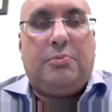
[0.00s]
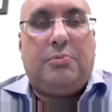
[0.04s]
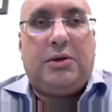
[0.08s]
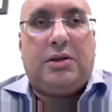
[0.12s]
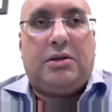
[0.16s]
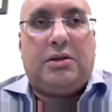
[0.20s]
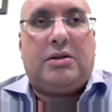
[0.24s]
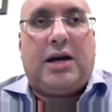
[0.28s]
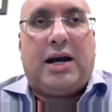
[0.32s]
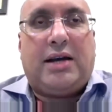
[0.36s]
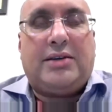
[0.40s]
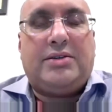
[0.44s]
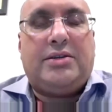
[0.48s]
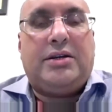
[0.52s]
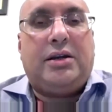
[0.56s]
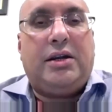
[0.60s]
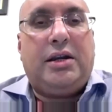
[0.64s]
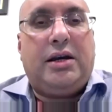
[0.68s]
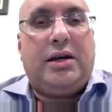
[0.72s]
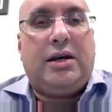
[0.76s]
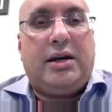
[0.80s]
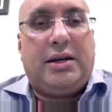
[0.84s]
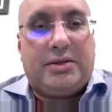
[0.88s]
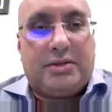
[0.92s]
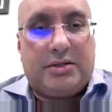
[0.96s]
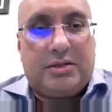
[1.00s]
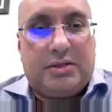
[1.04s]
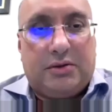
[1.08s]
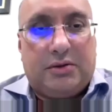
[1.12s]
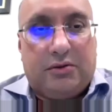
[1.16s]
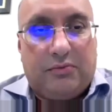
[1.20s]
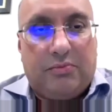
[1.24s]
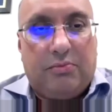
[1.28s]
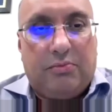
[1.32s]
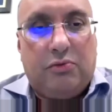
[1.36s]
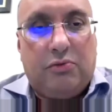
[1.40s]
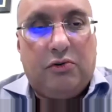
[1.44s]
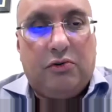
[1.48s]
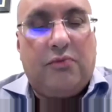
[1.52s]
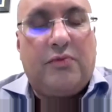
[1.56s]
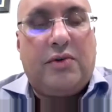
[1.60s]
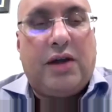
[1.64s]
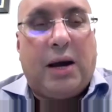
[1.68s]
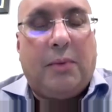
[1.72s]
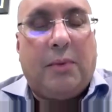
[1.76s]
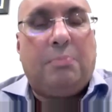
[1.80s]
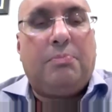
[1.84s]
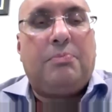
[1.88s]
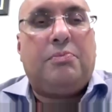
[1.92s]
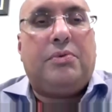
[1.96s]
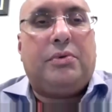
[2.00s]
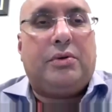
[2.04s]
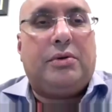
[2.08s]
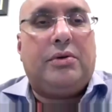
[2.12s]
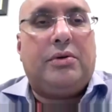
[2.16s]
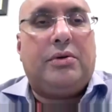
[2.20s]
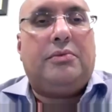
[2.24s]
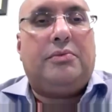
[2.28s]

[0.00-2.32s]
but as India has sort of moved up